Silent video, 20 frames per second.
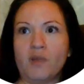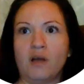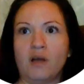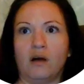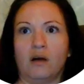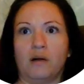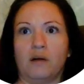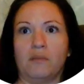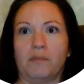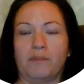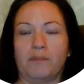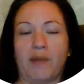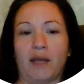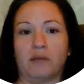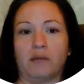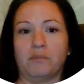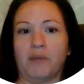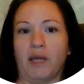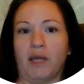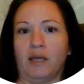
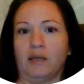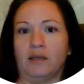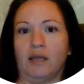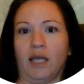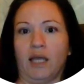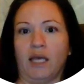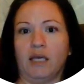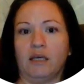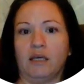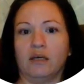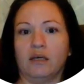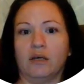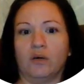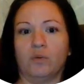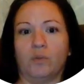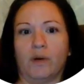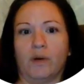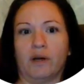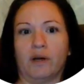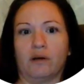man-made lake
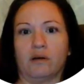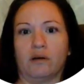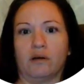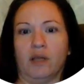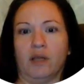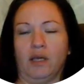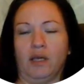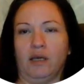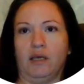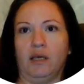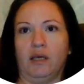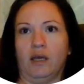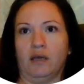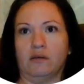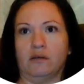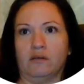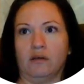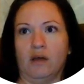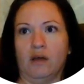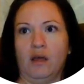where they
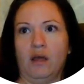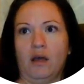can